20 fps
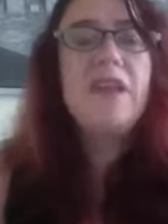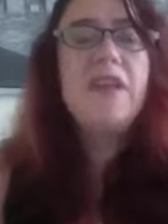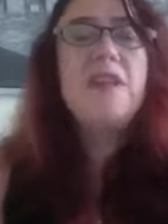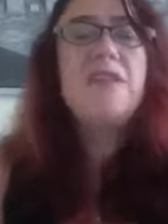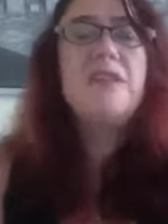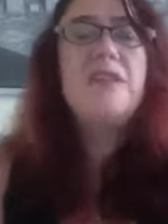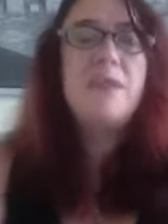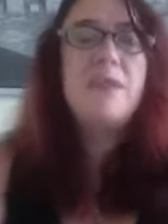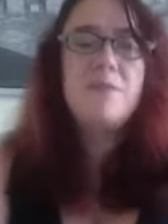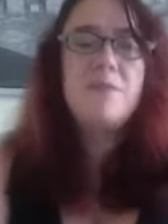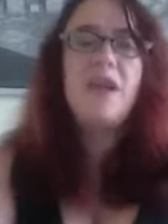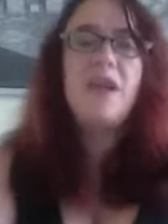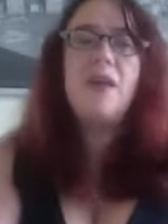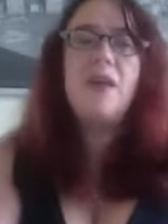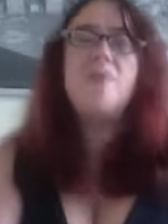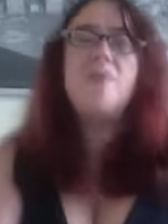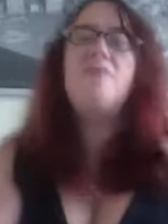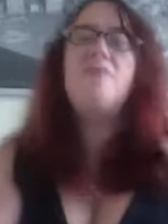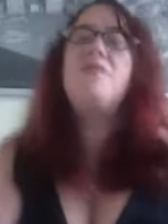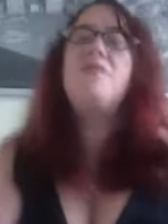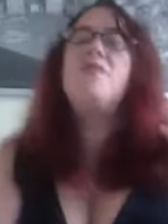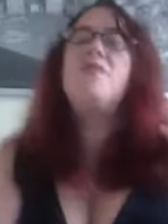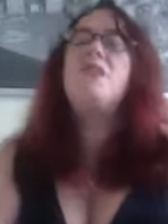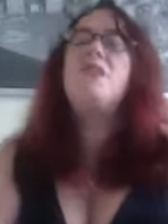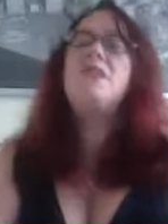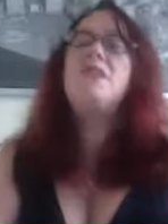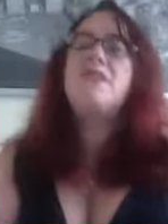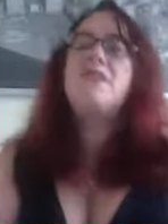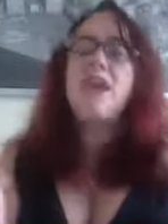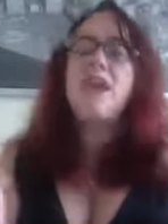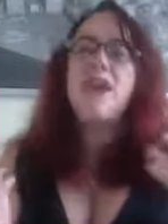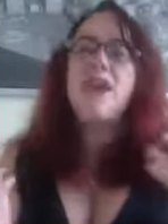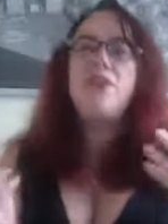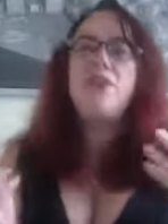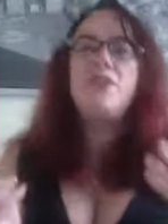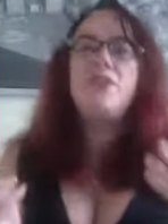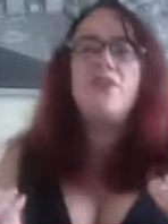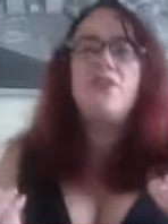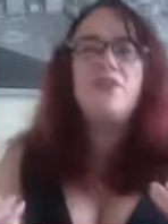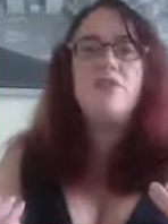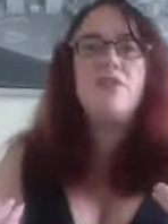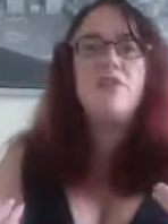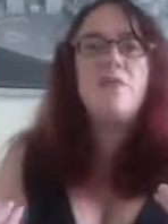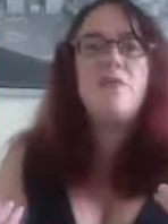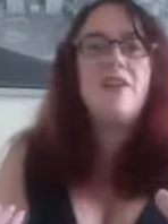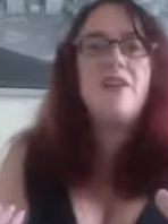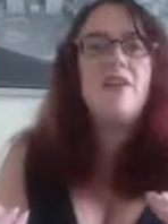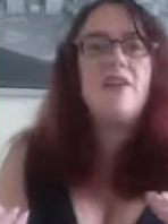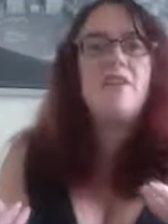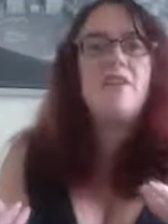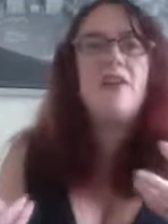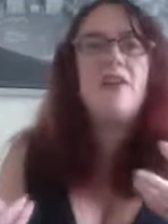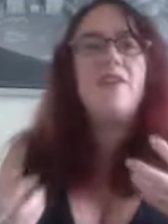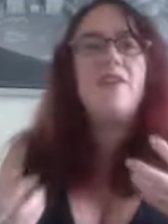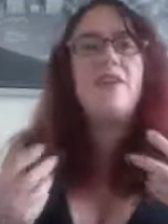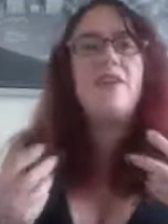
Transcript: Sometimes when you're feeling sad or lonely without love,